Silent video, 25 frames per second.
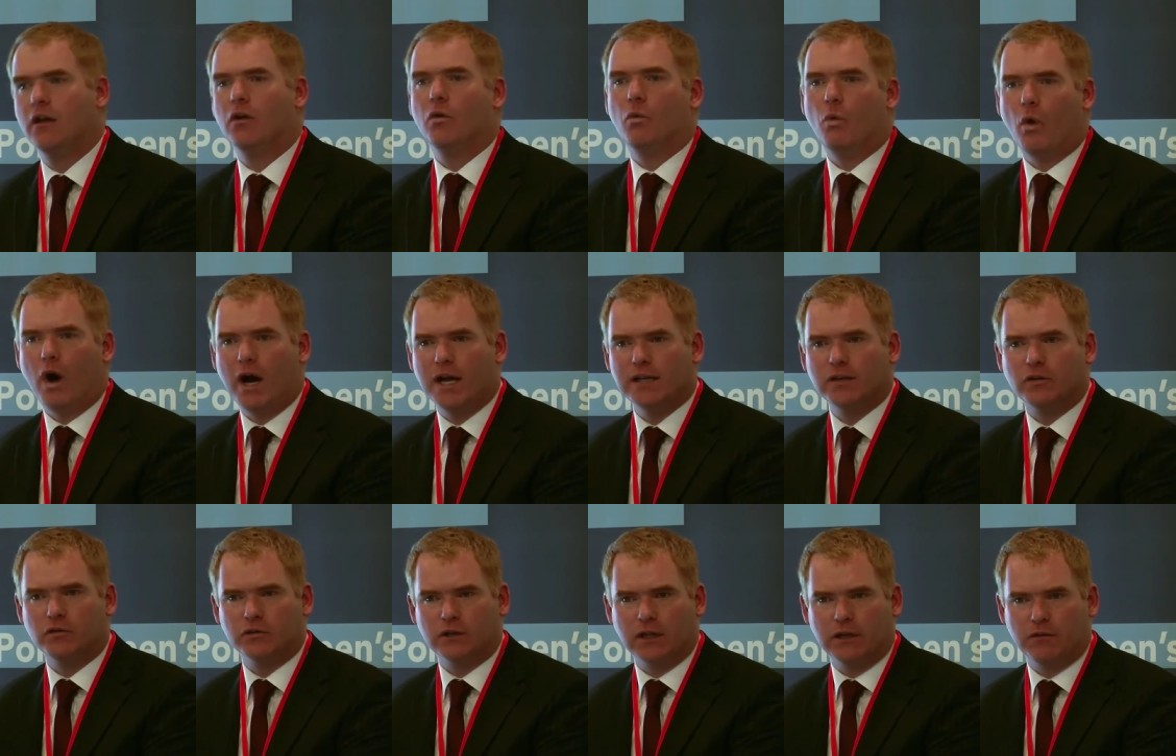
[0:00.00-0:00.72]
why
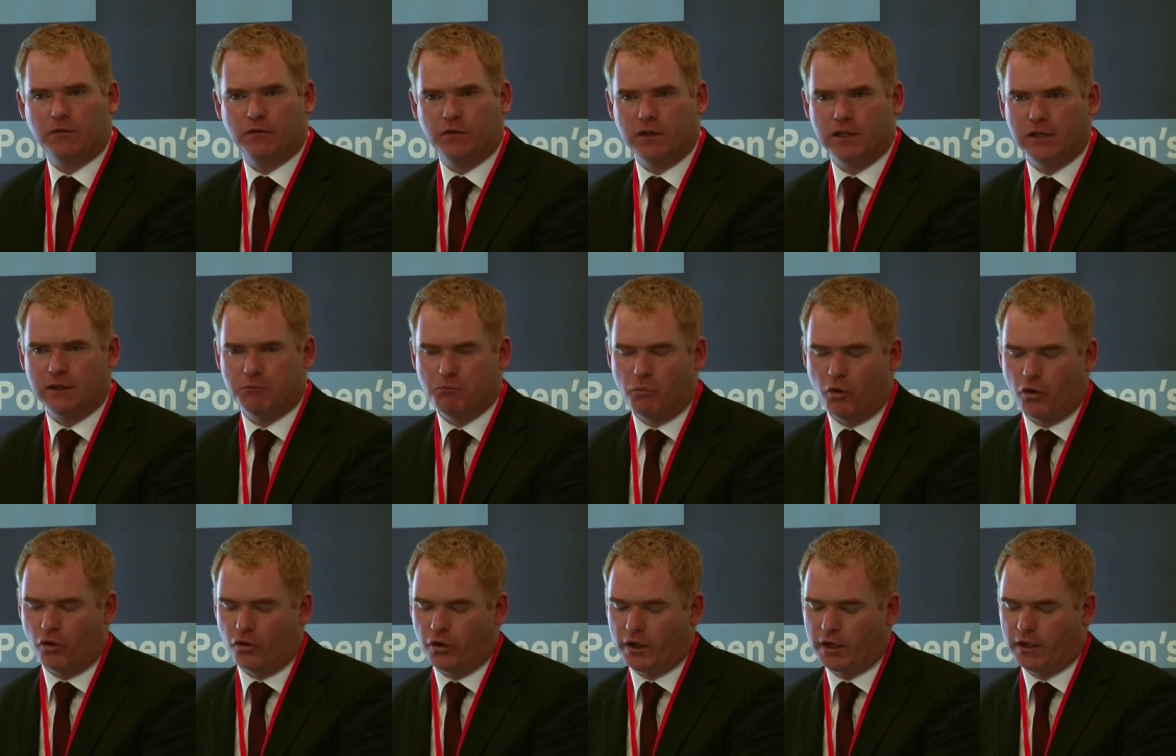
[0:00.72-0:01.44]
don't they feed
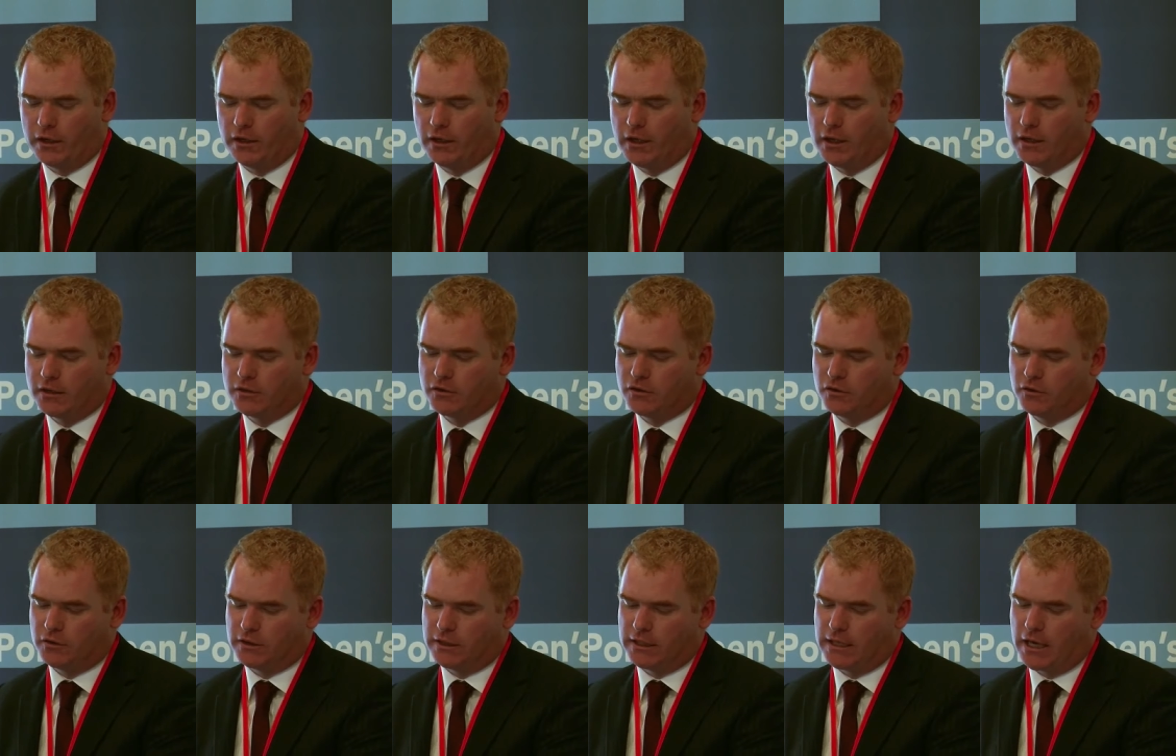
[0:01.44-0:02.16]
more in
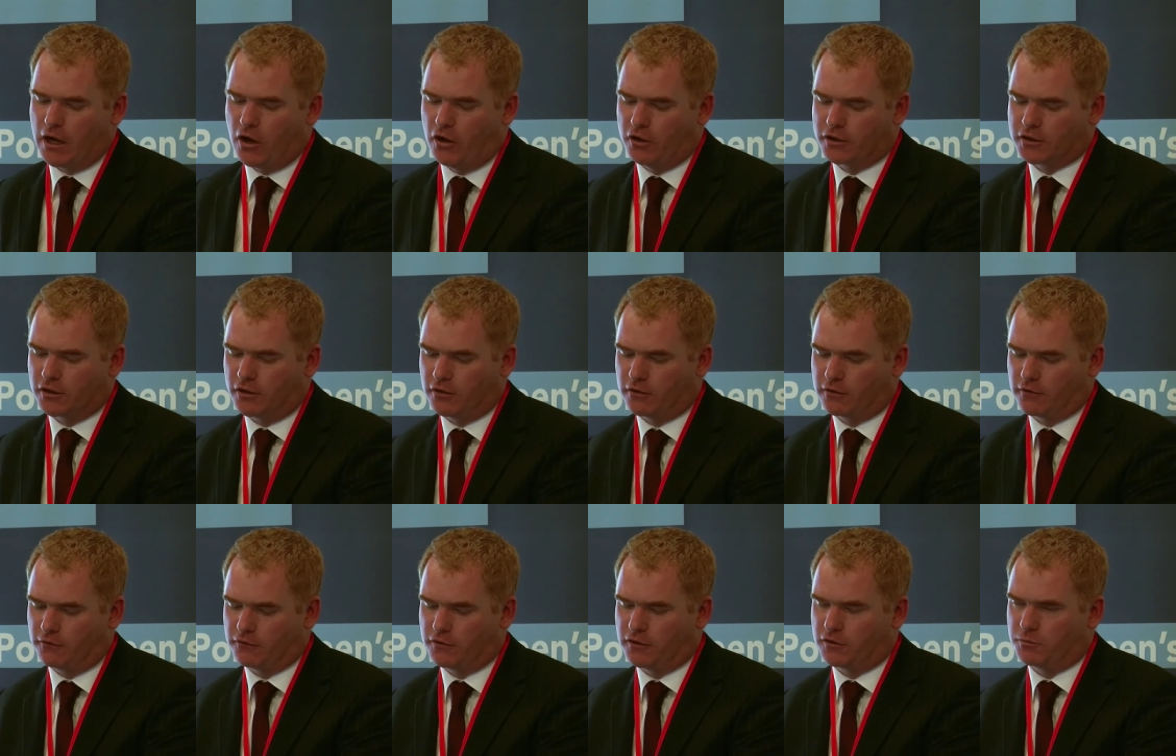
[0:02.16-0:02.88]
to the
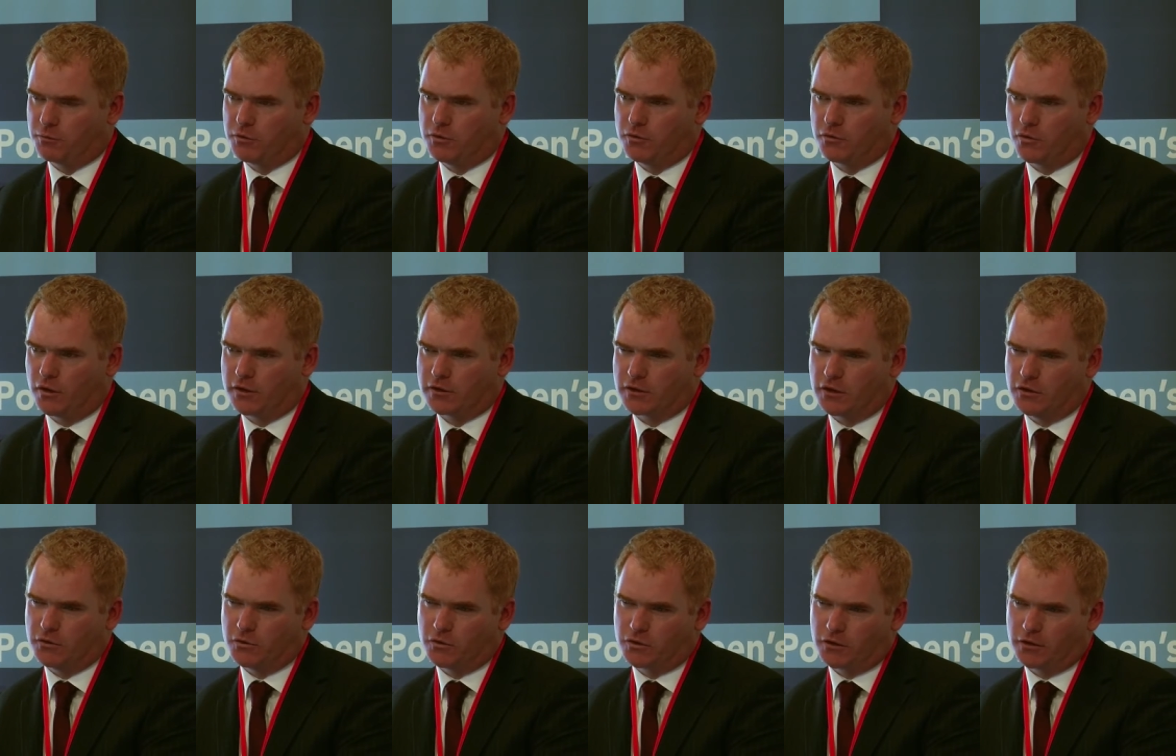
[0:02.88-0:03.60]
alternative dispute
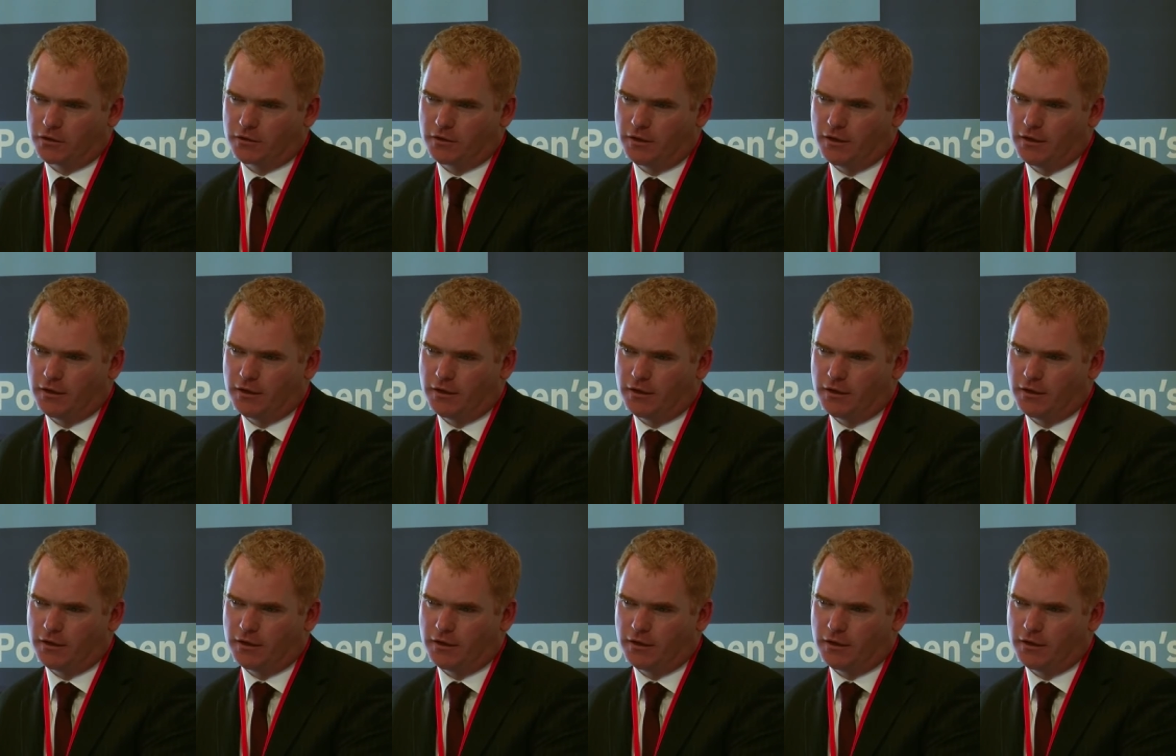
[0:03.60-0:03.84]
resolution?